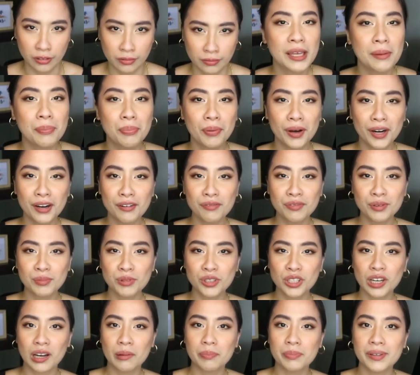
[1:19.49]
He bought it from
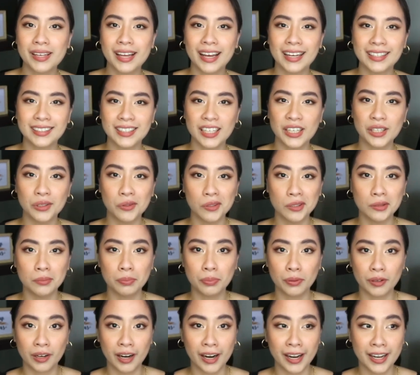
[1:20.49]
Shopee at a
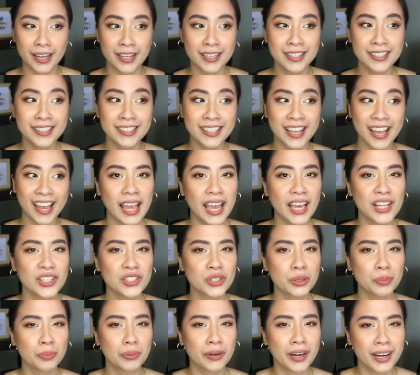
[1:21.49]
good price,
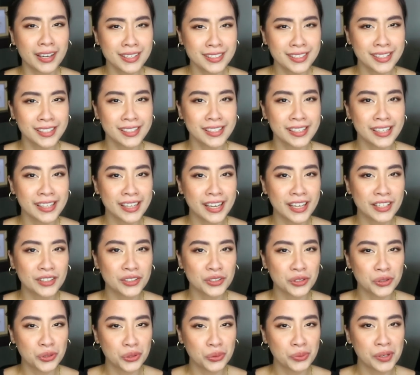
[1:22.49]
and surprisingly,
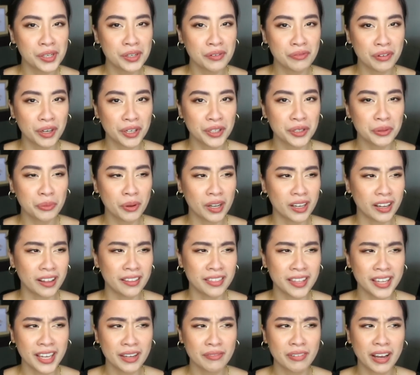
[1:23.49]
it's doing very well.
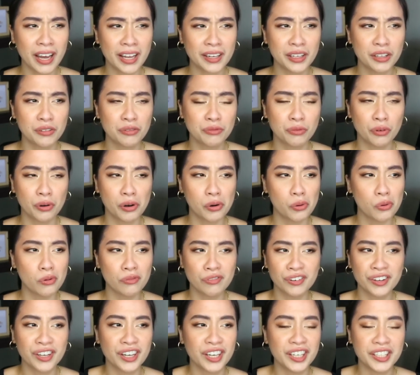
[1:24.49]
I think I've had it for
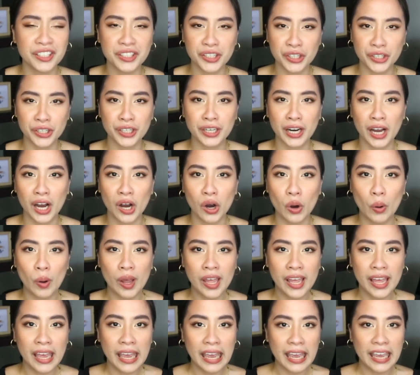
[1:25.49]
over a year
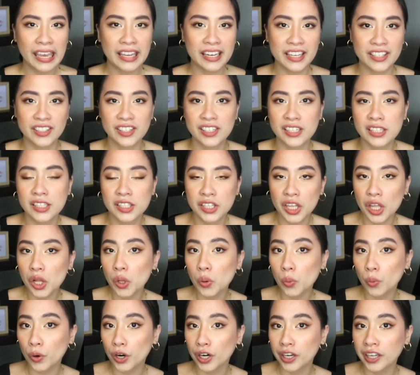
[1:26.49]
now and it's
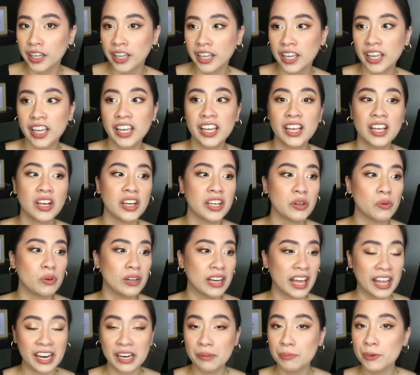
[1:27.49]
still working.
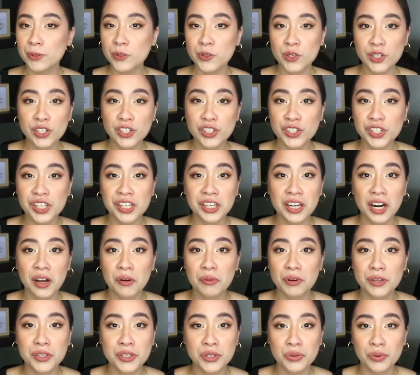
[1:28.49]
Wala naman siyang
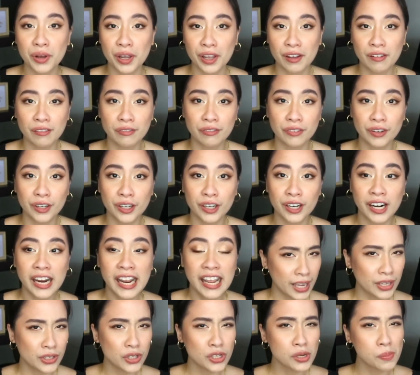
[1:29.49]
sira whatsoever.
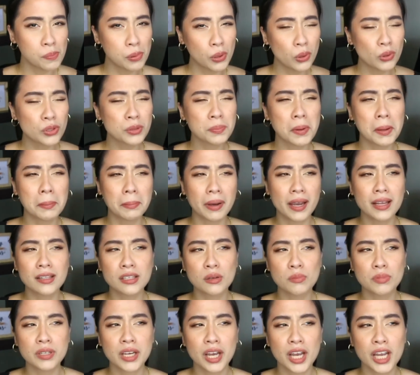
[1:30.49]
It just blows my
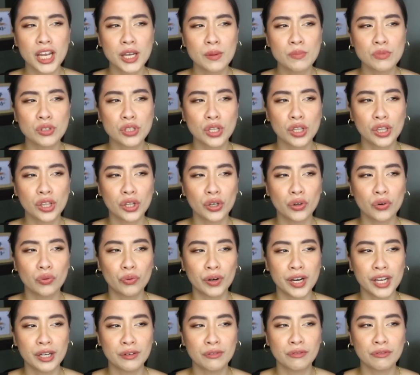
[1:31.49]
mind sometimes the
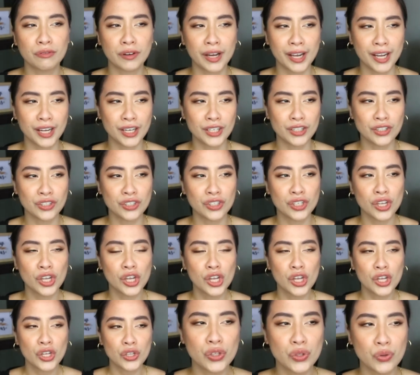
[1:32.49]
great finds
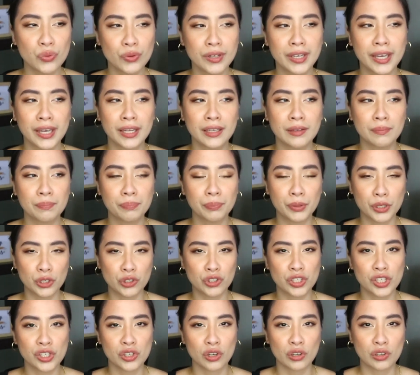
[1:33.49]
you can
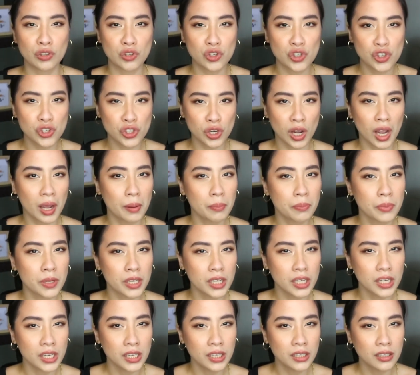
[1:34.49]
purchase on
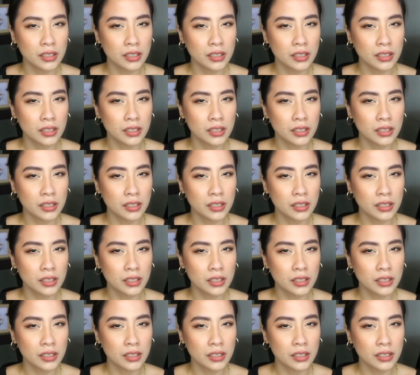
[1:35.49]
Shopee.